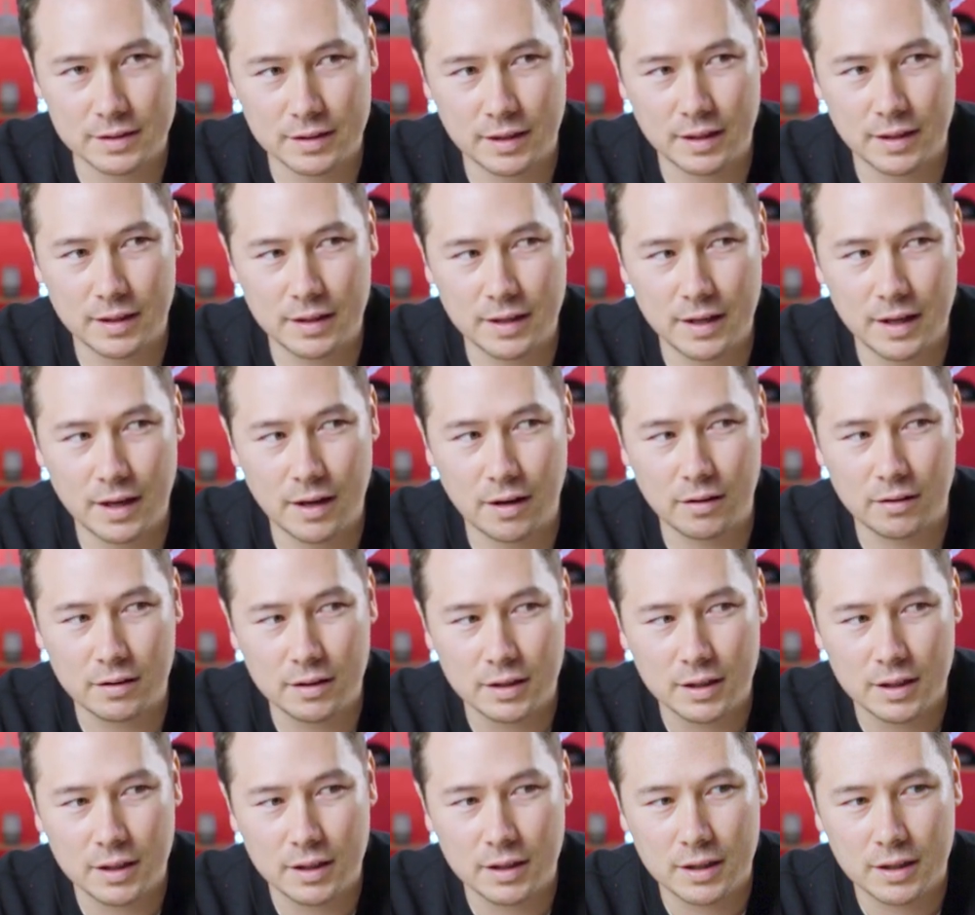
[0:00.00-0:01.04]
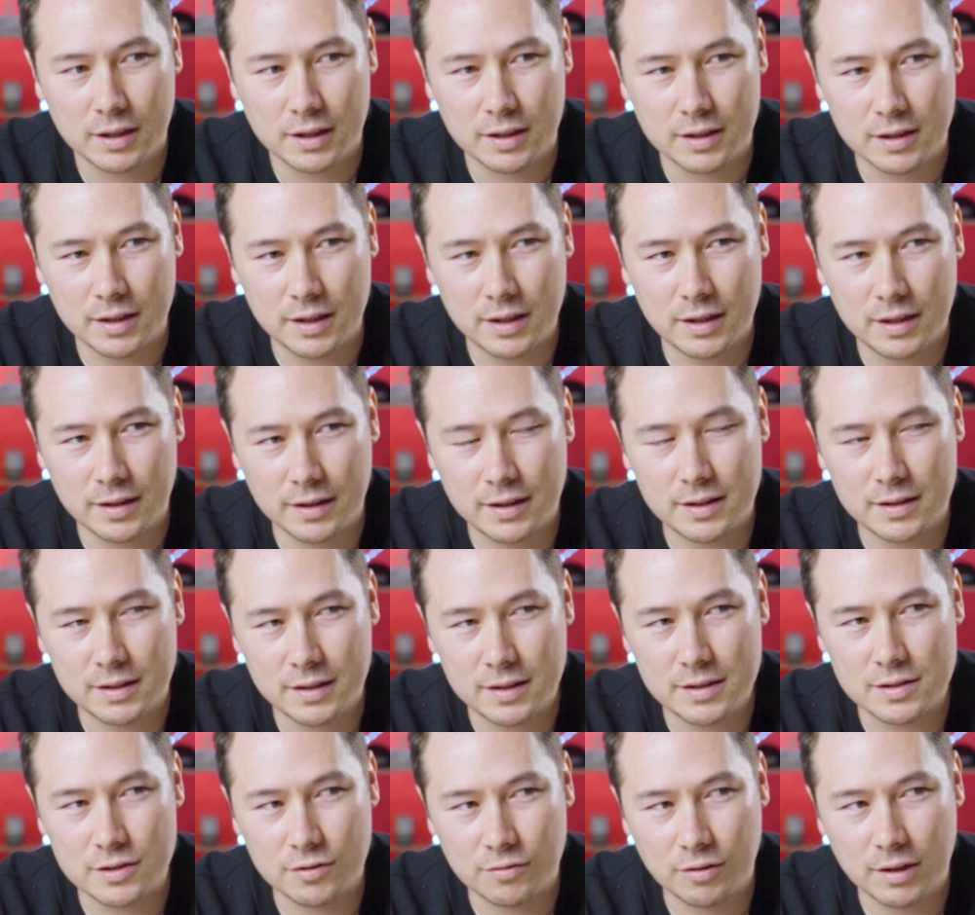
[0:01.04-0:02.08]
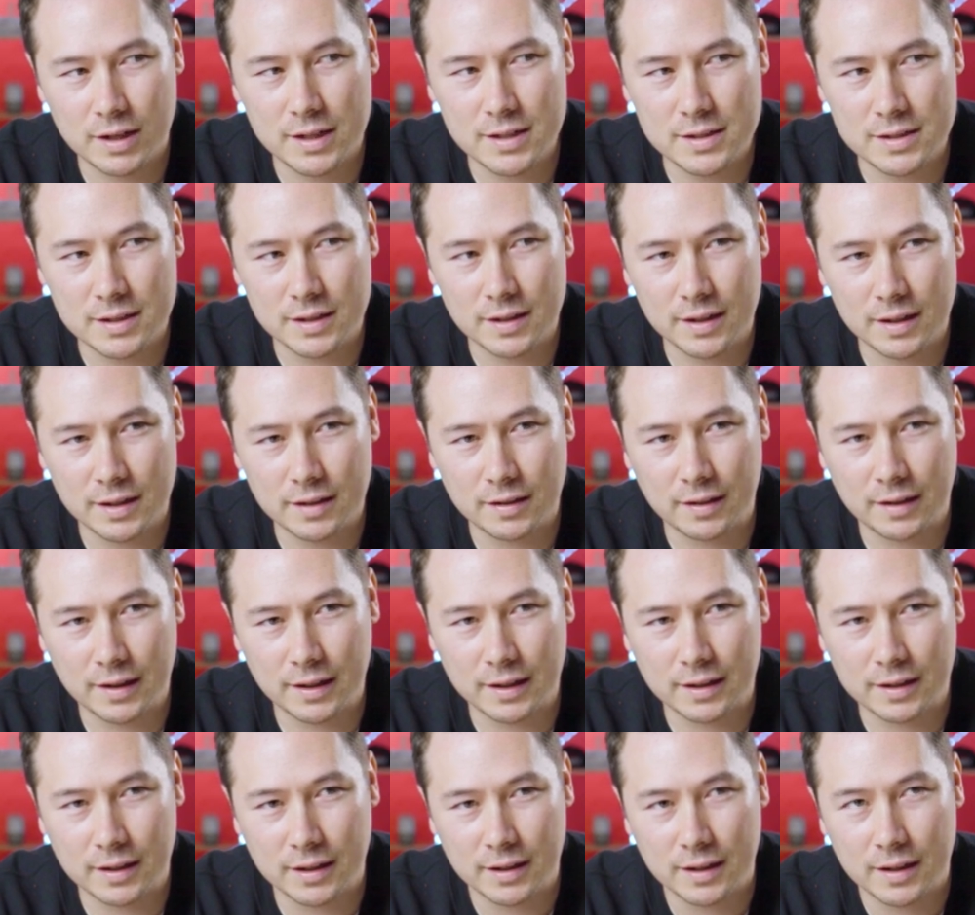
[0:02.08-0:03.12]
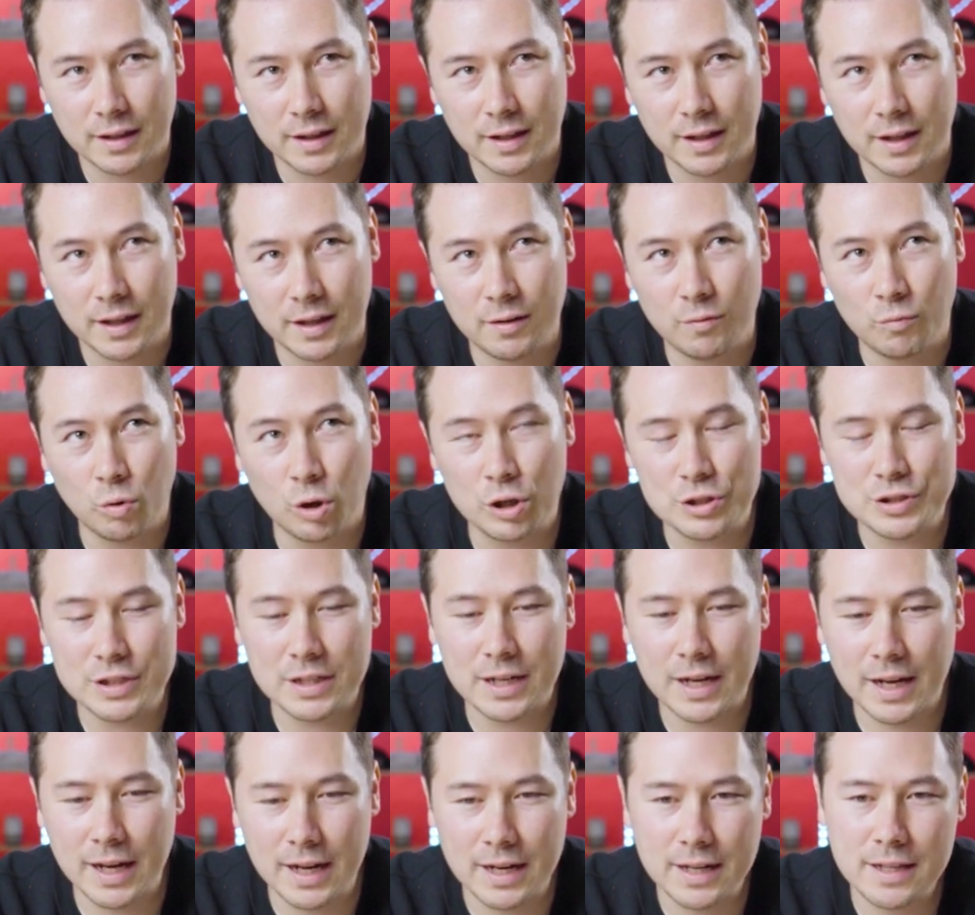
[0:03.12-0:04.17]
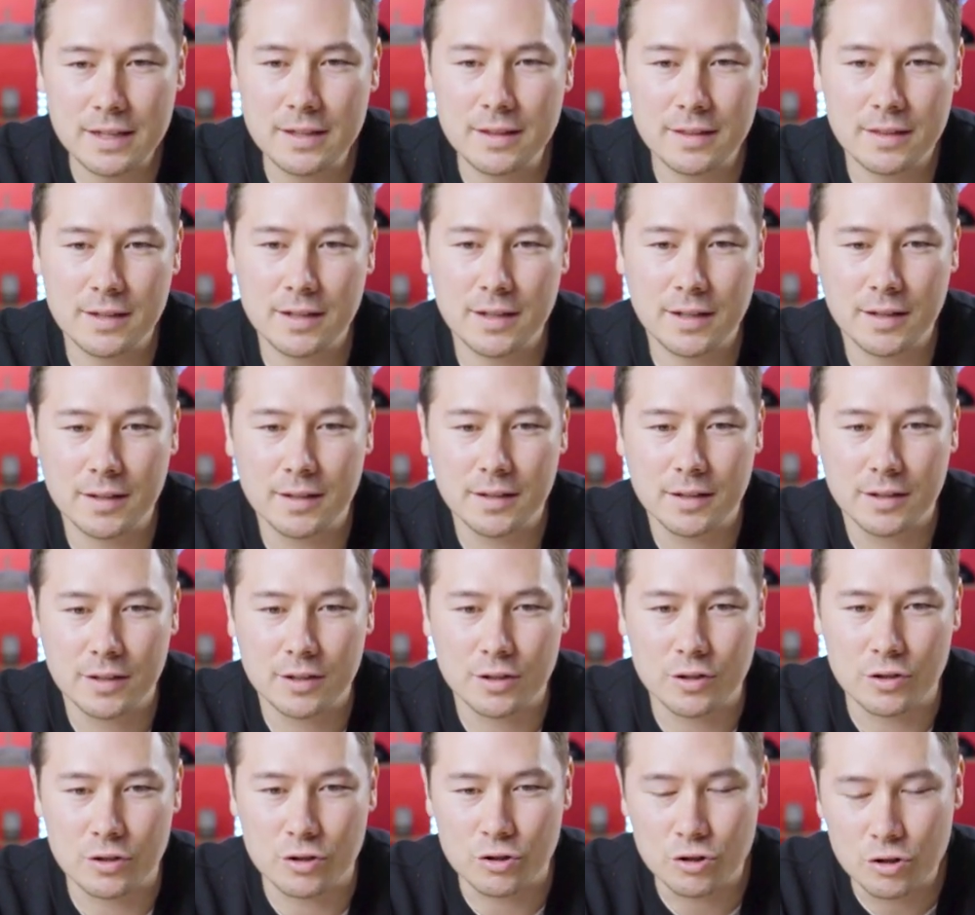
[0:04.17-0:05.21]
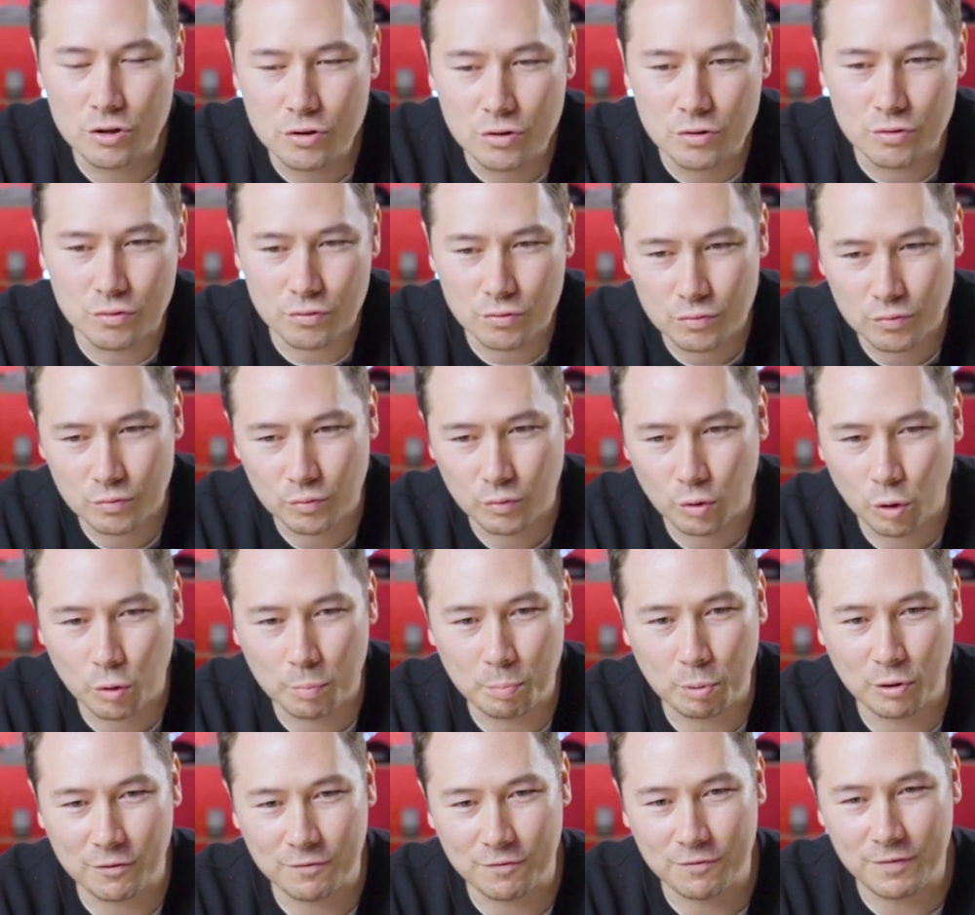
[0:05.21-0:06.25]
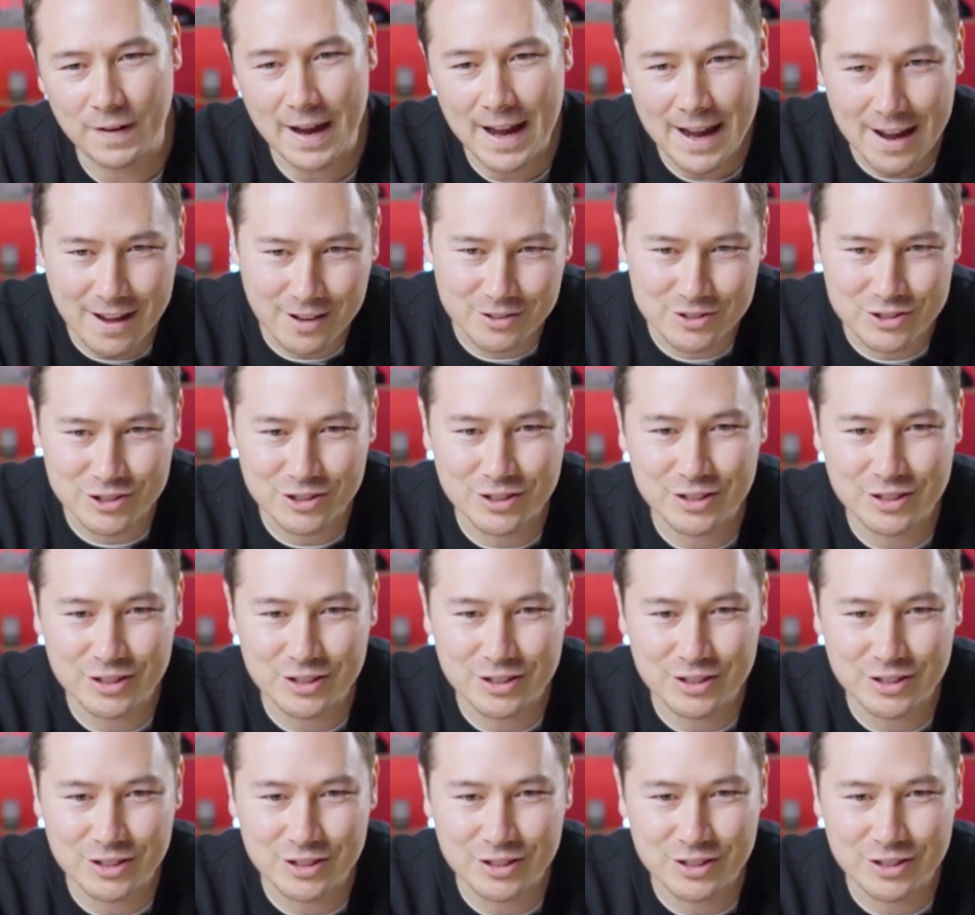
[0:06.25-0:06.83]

And now, yeah, that that's crazy that, like, it wasn't anything new or profound.